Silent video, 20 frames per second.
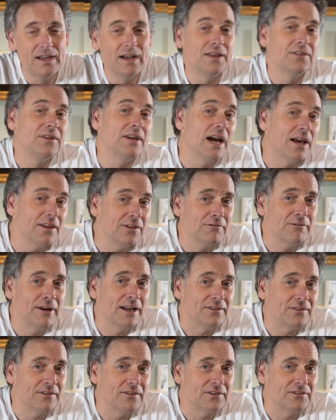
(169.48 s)
At the other
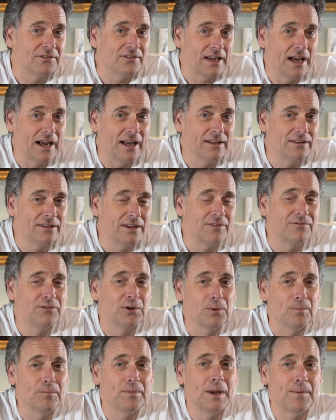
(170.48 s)
end of the scale, if
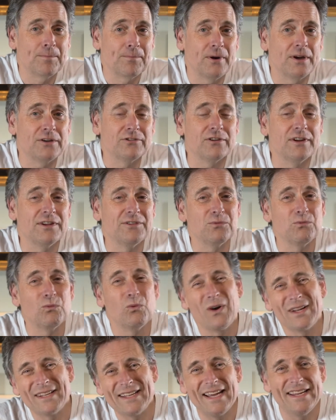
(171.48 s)
your blood pressure is
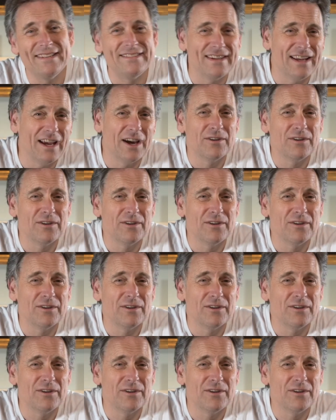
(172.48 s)
180